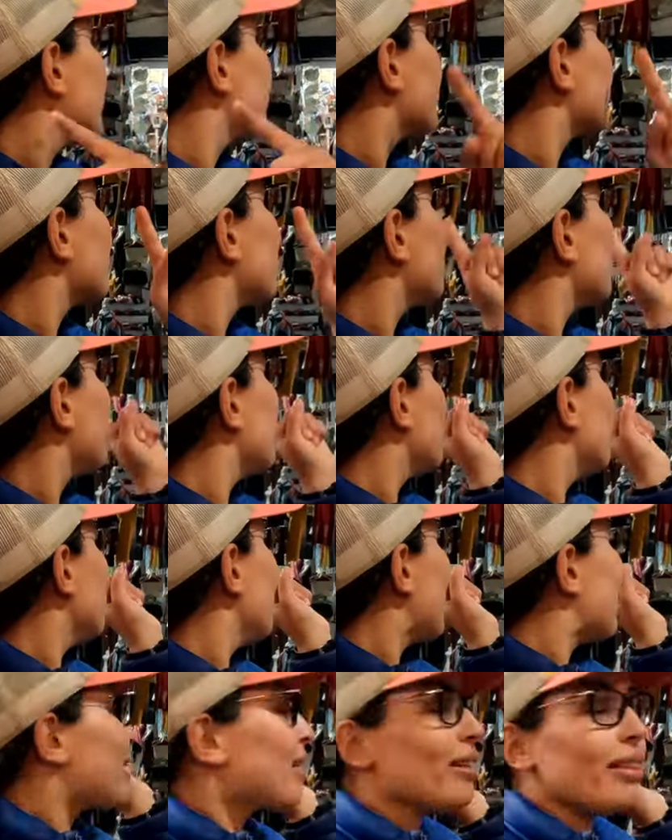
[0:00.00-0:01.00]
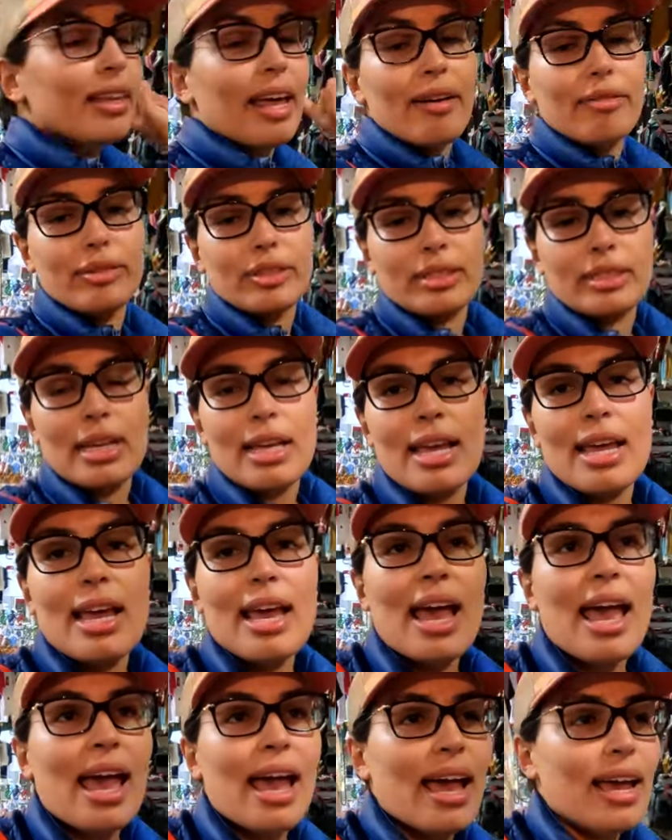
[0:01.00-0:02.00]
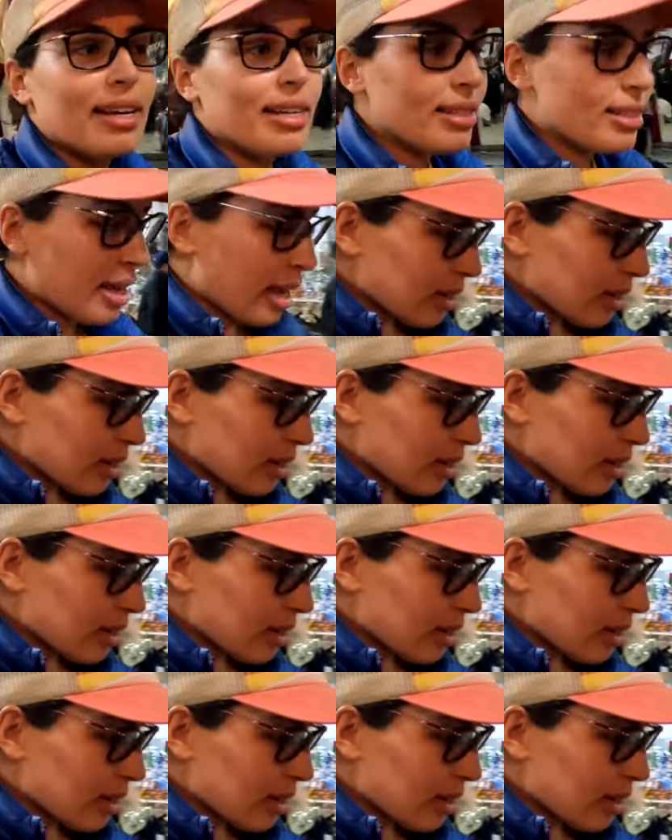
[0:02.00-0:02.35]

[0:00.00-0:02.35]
if you make a left. And it's